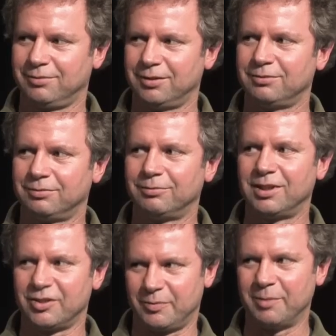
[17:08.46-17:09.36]
Oh,
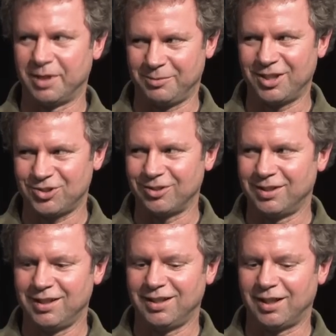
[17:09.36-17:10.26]
well, it's been my pleasure.
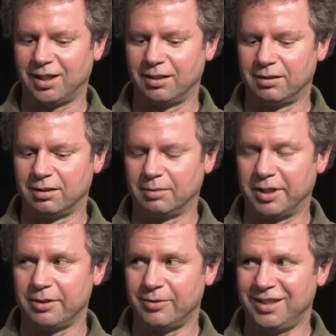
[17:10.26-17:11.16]
And
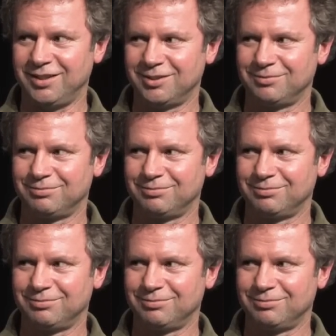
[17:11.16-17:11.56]
by the way,